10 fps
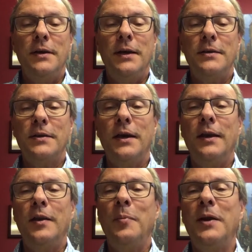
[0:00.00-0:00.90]
his
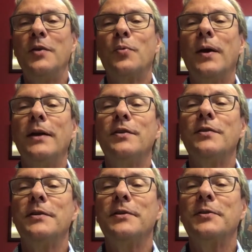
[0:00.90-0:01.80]
kingdom and his
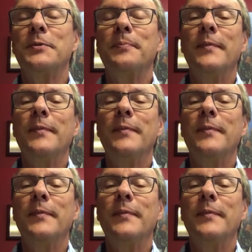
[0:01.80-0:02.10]
righteousness.